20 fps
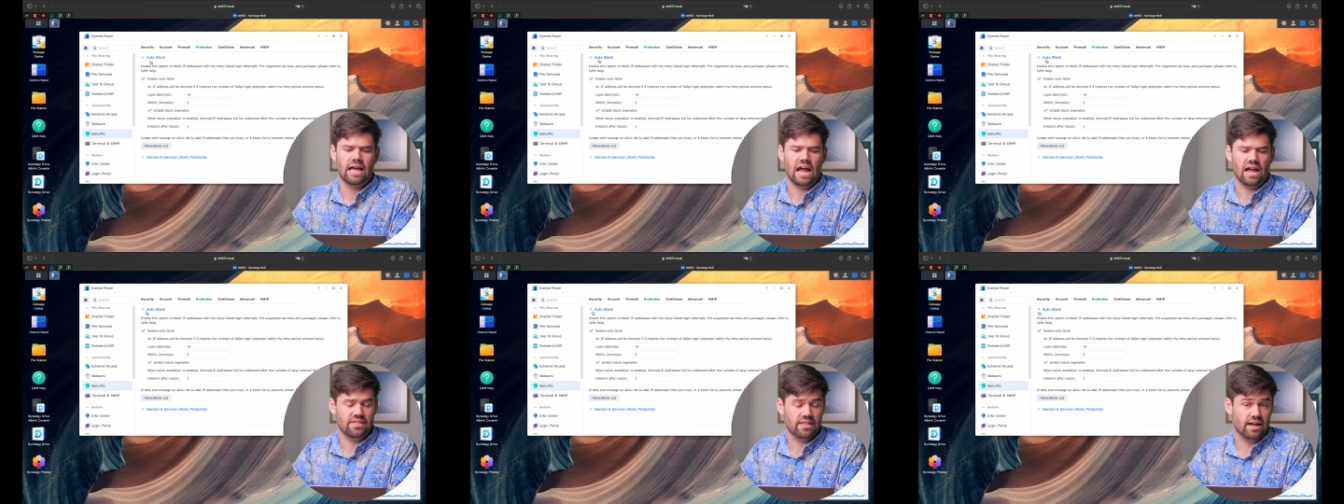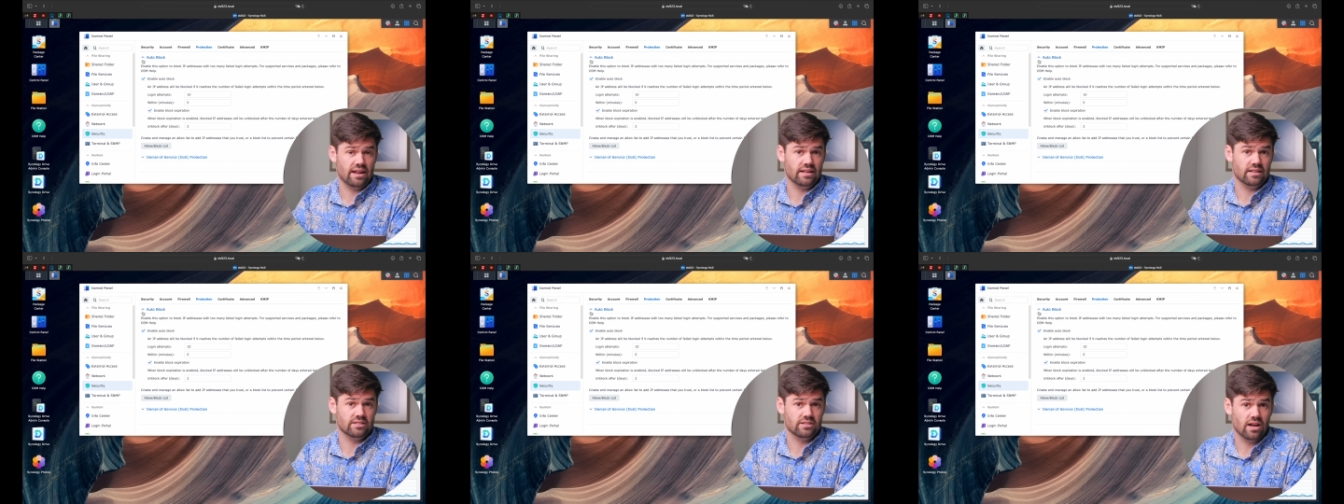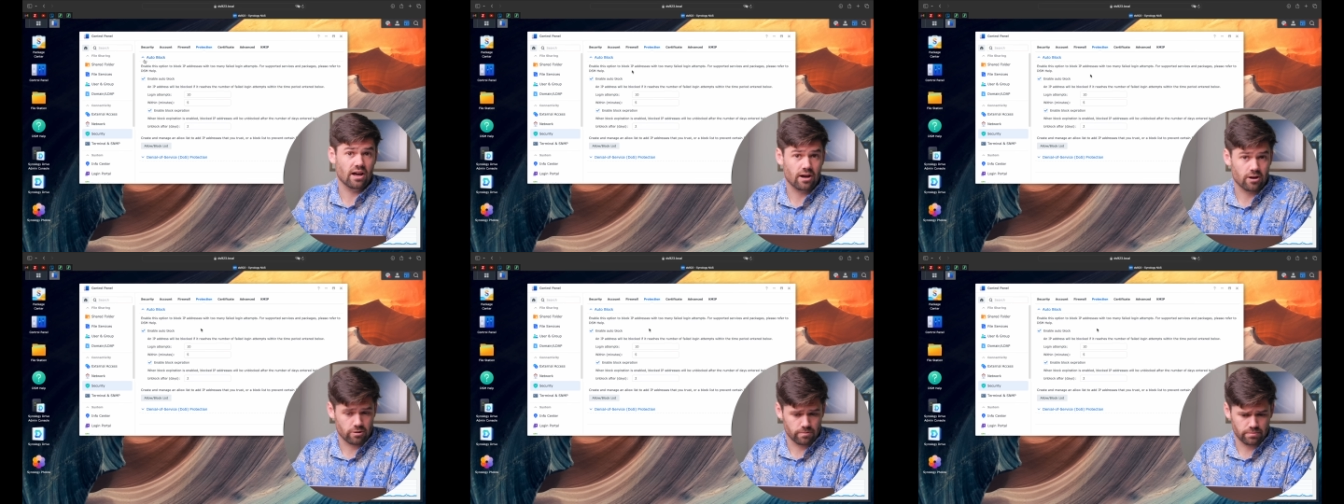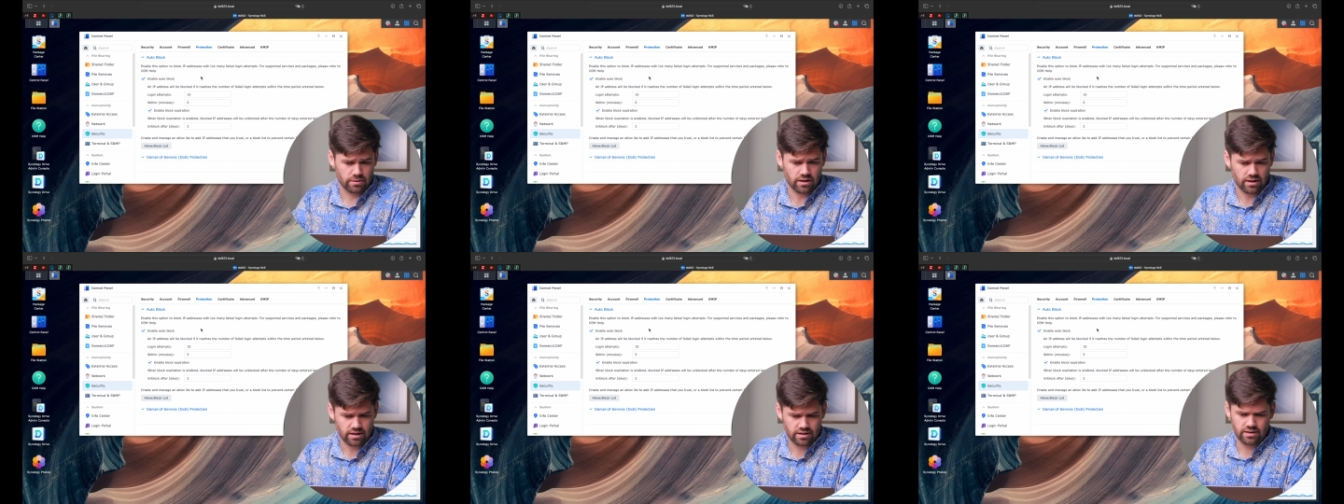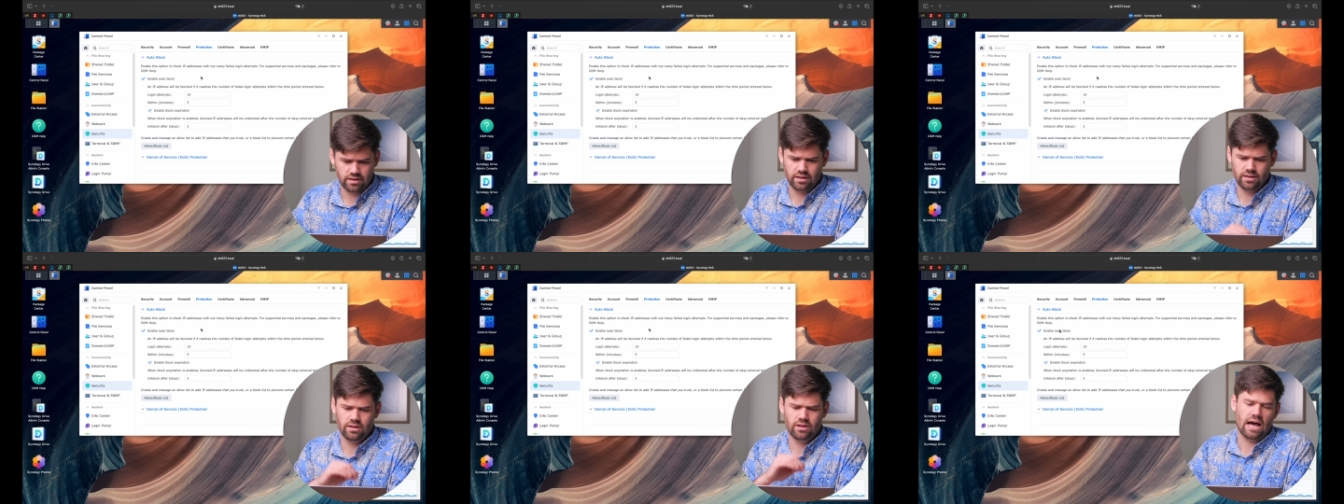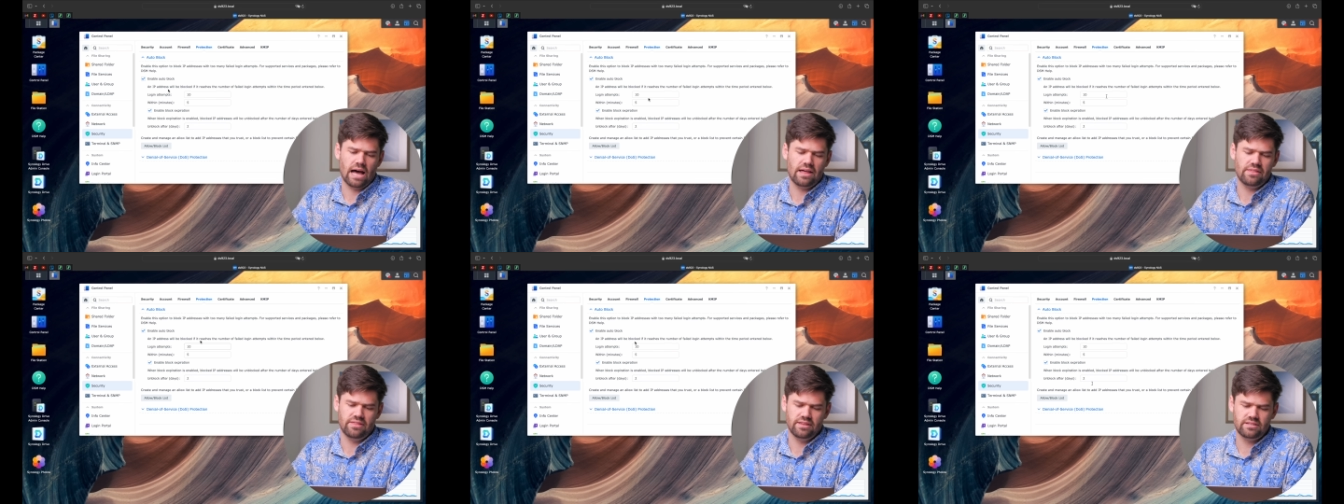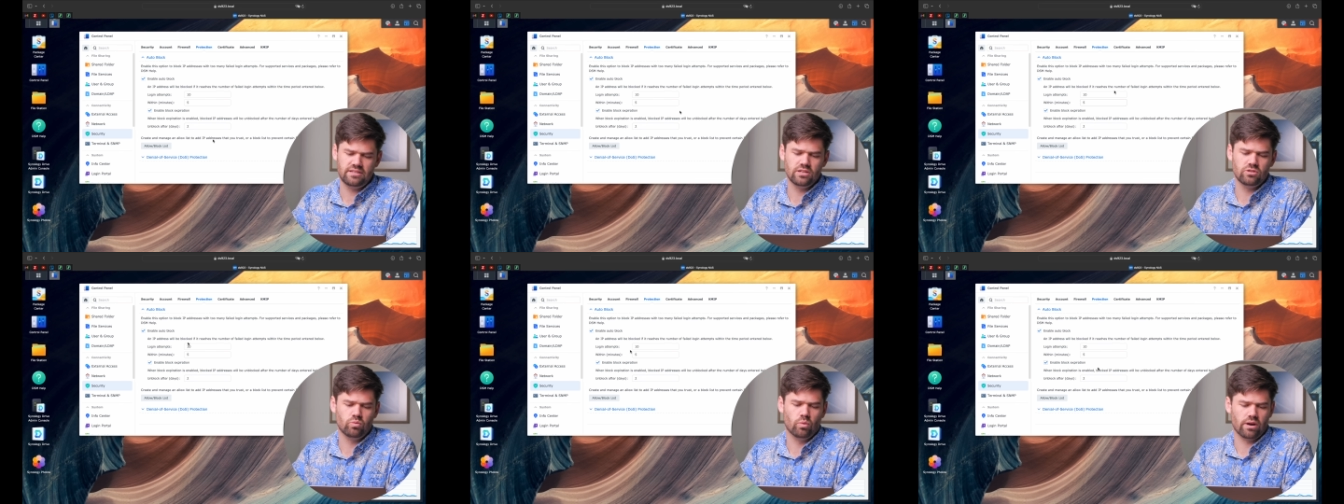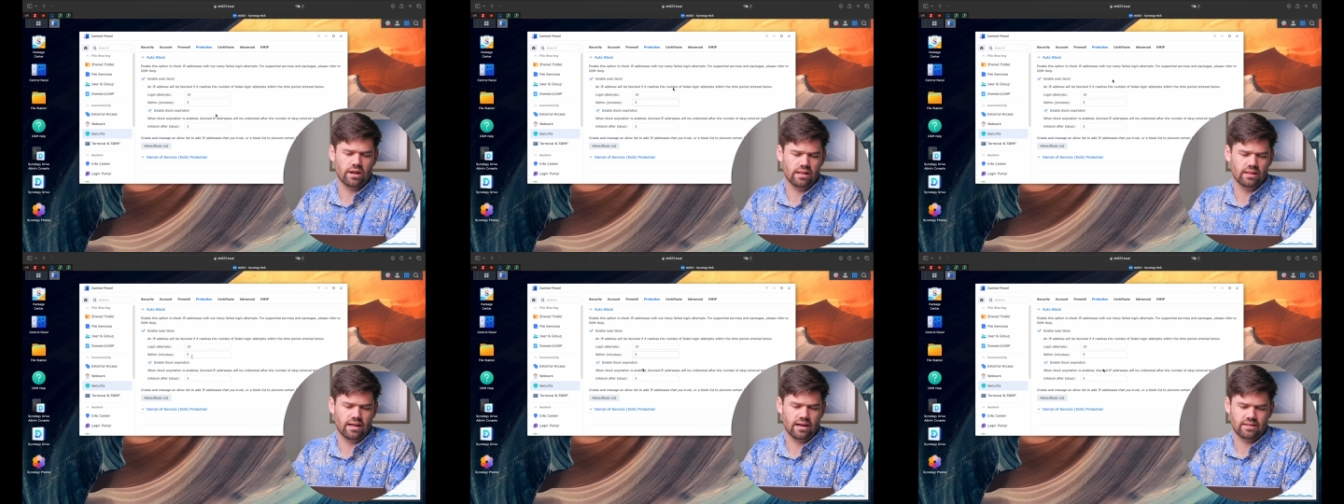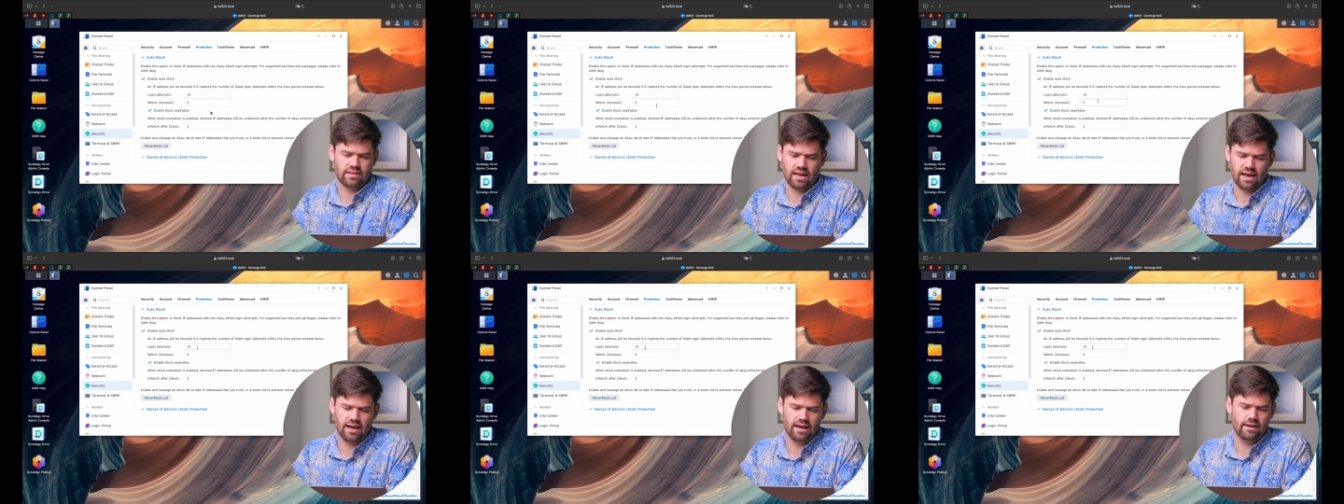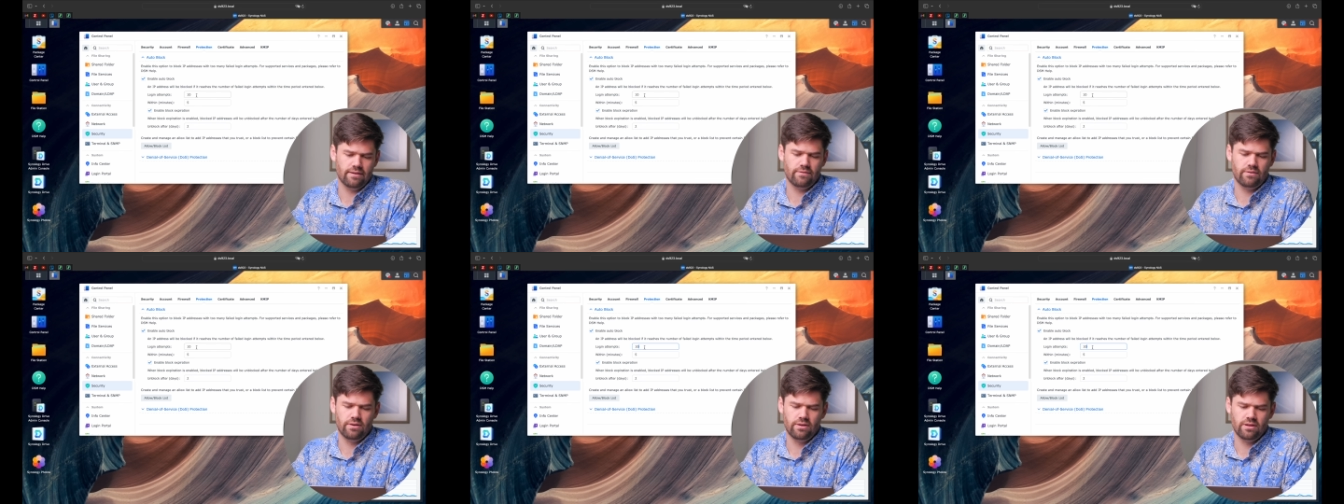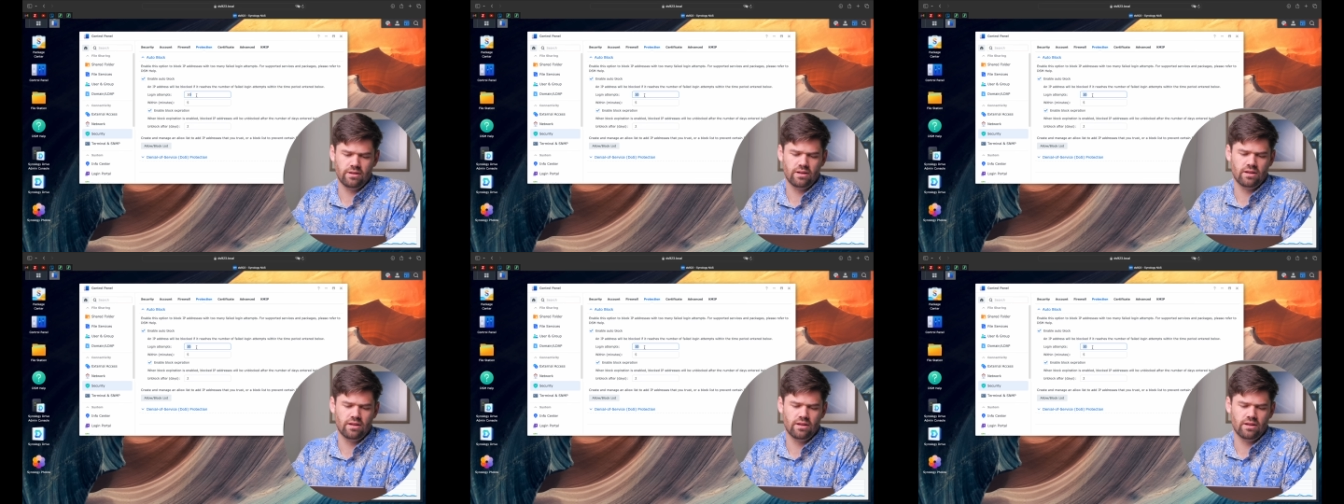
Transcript: and that is auto block. This is what I like to have.